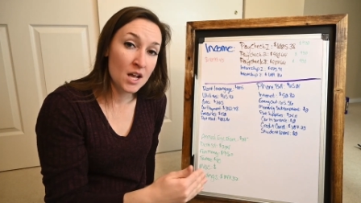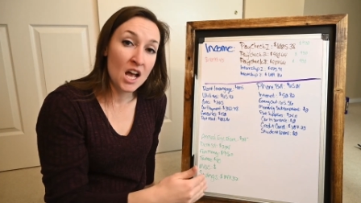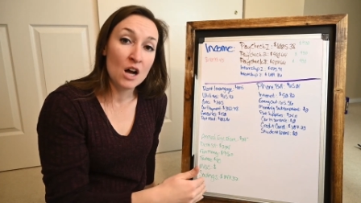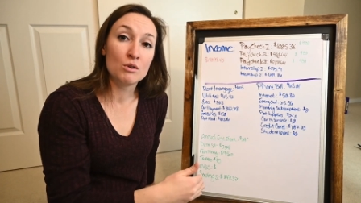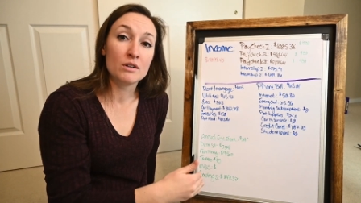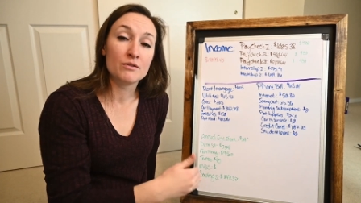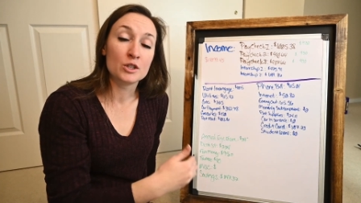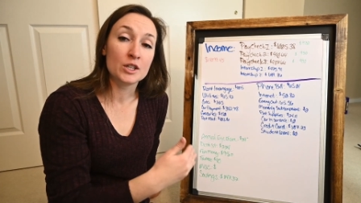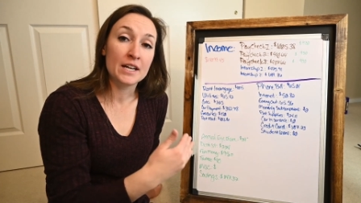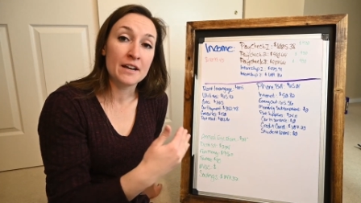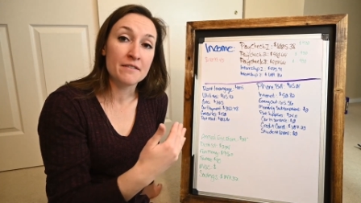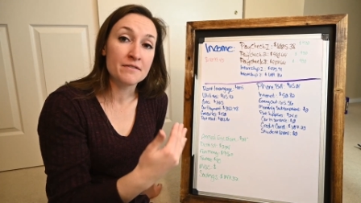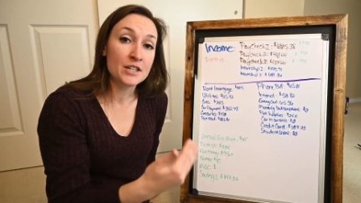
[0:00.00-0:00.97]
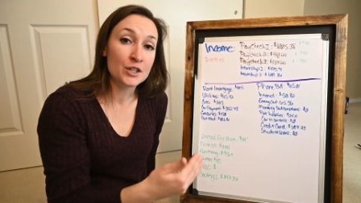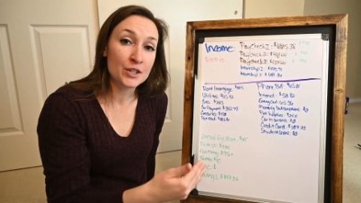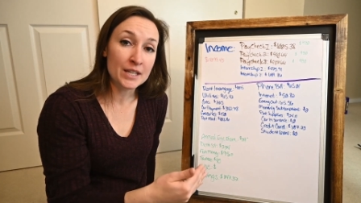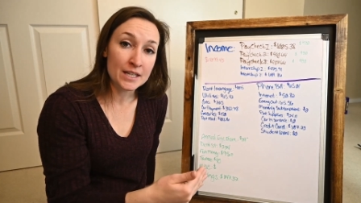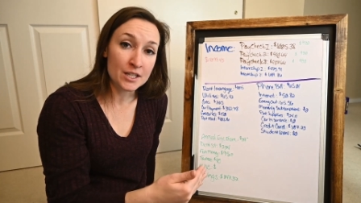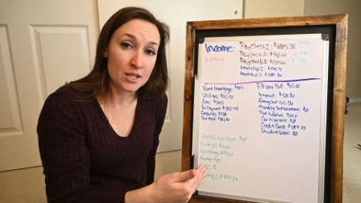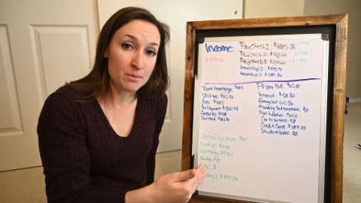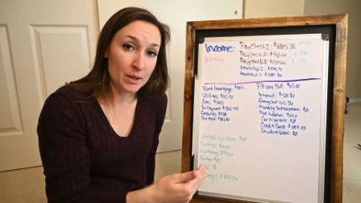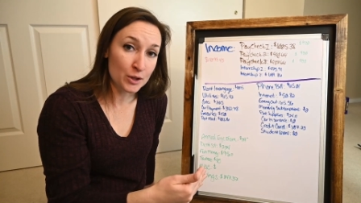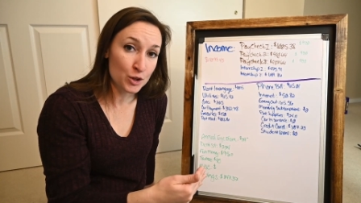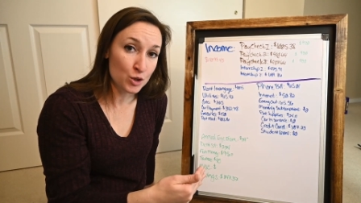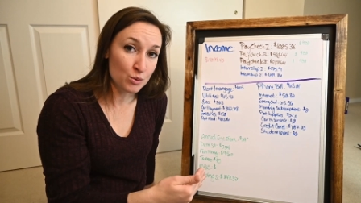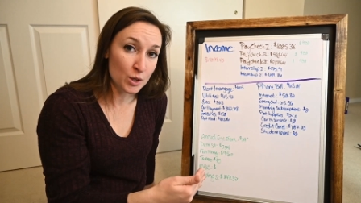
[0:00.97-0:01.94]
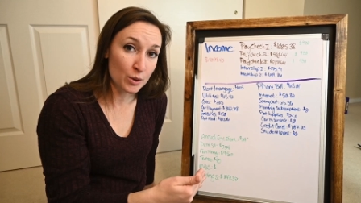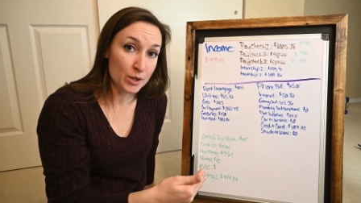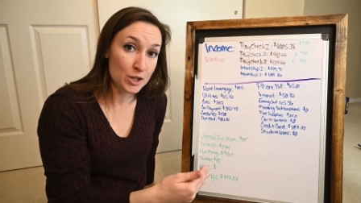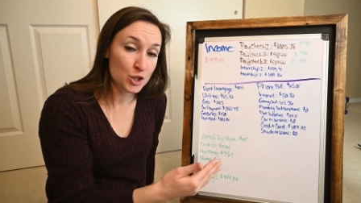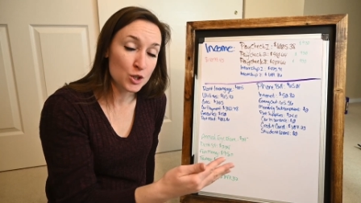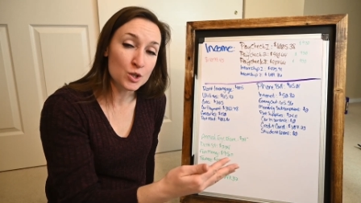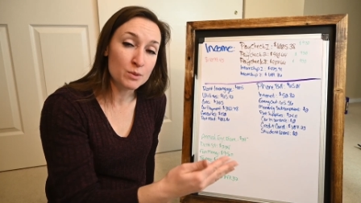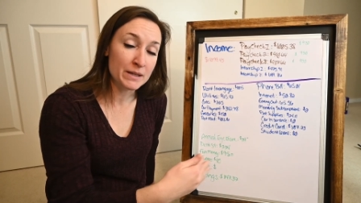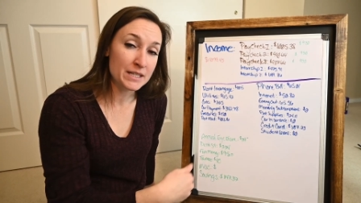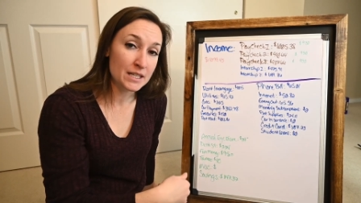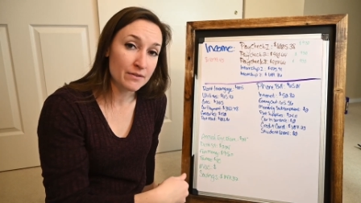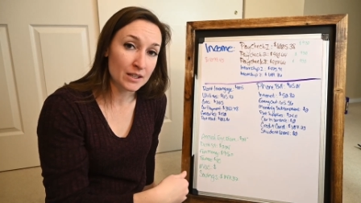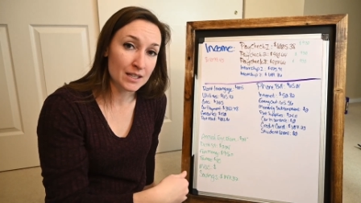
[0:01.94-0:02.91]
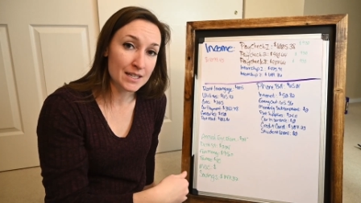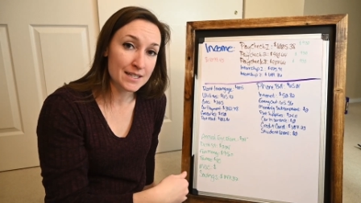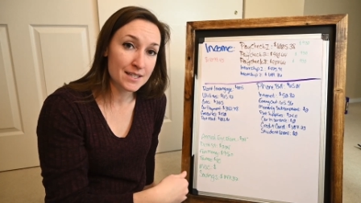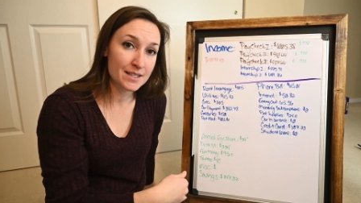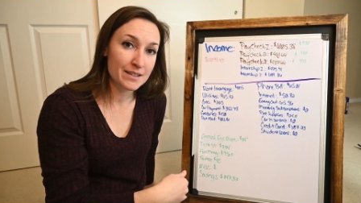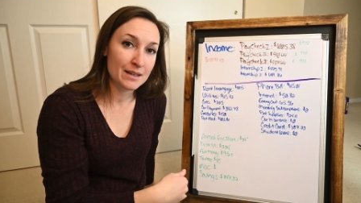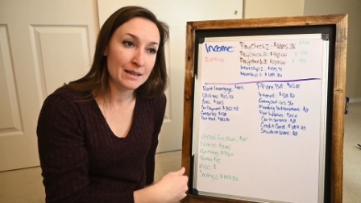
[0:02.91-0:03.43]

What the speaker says: However, if near the end of the month you notice you spent even less,